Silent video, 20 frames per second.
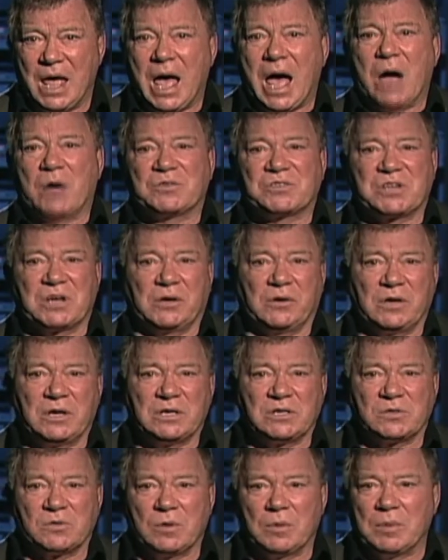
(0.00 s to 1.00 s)
Our
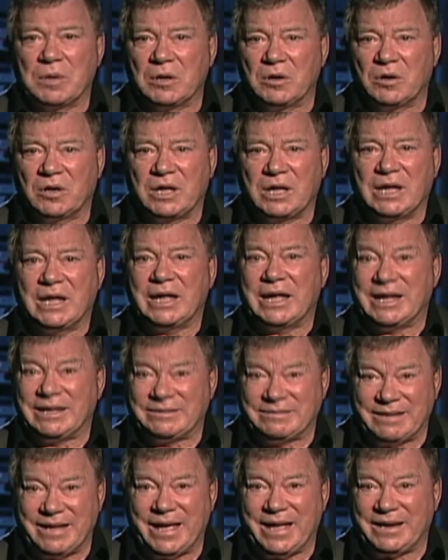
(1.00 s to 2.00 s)
series will be looking
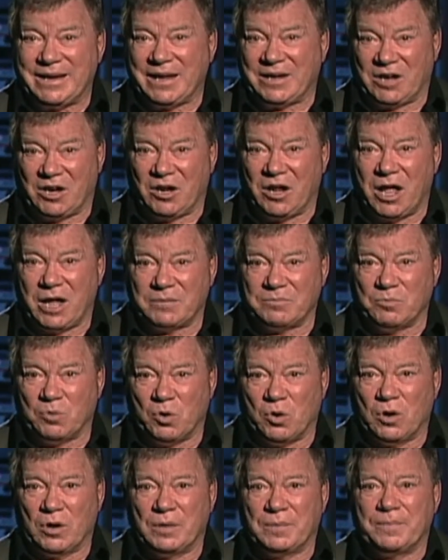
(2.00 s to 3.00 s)
at that and a lot
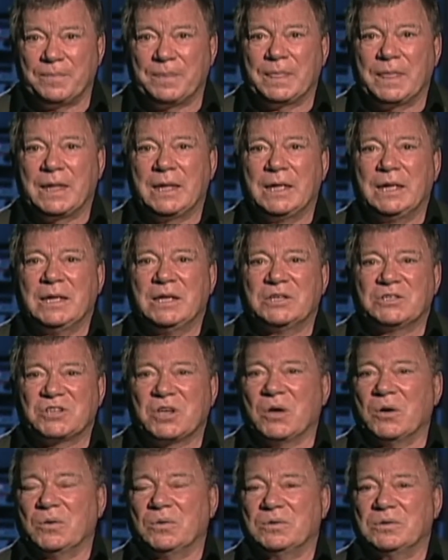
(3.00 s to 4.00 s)
more.
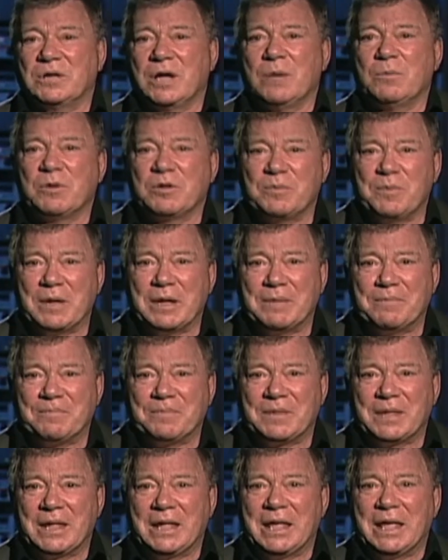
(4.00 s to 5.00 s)
So come with me
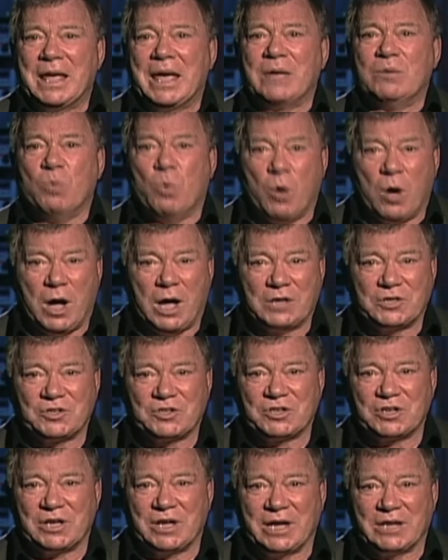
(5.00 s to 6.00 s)
and watch
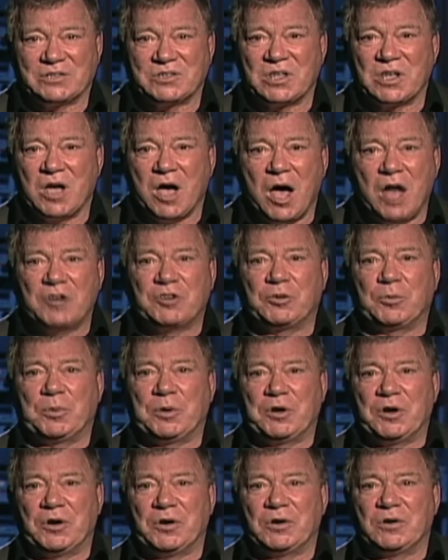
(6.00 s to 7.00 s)
as the
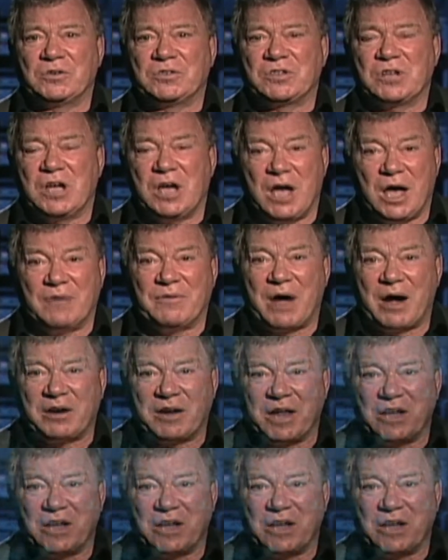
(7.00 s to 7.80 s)
entrepreneurs of our